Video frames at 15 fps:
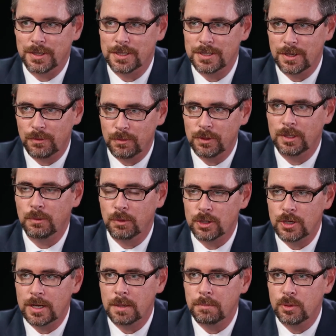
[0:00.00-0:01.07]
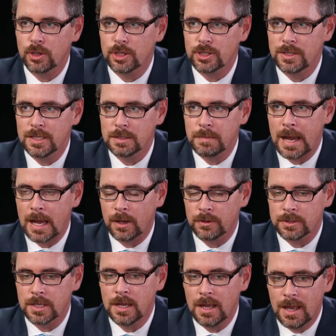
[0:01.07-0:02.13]
And so really we're trying to push these
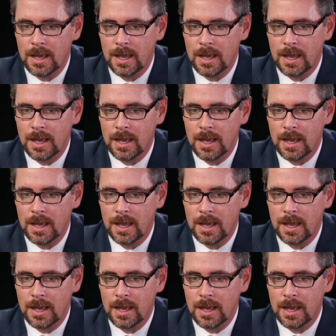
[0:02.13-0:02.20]
bounds